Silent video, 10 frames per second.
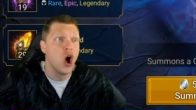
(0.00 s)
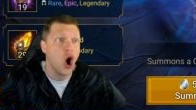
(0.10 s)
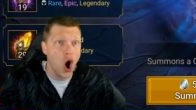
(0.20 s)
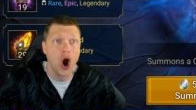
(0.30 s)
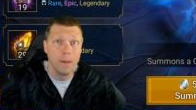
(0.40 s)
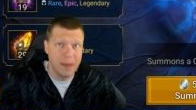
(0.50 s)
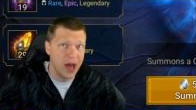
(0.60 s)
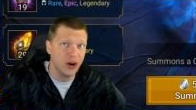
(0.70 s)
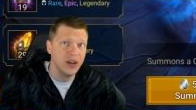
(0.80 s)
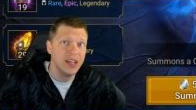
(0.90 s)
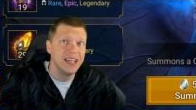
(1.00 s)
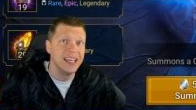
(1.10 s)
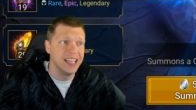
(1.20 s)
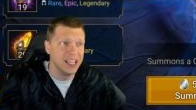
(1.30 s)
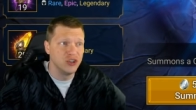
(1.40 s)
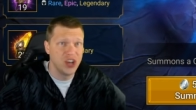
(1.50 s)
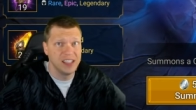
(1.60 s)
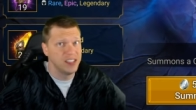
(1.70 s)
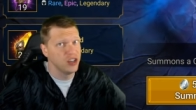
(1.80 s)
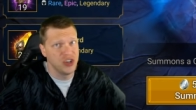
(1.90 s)
are better in
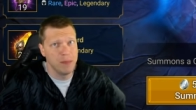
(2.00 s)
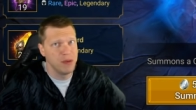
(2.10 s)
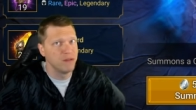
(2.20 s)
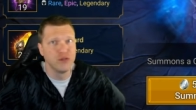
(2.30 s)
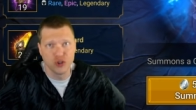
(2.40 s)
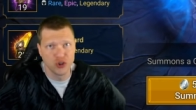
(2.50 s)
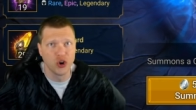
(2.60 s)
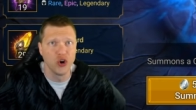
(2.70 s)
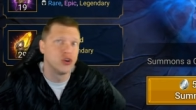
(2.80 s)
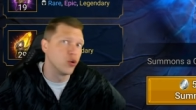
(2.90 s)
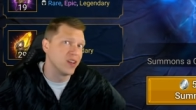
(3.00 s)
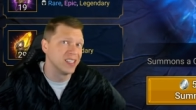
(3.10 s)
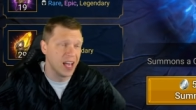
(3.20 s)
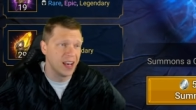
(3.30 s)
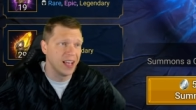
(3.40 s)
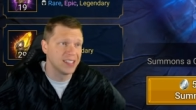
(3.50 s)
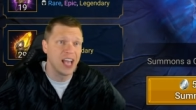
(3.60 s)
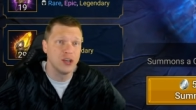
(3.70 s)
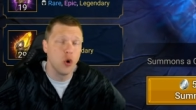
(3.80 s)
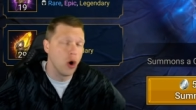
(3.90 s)
chasing a champion for sure during the 10x.
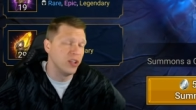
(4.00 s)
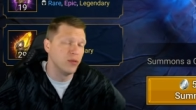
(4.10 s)
I normally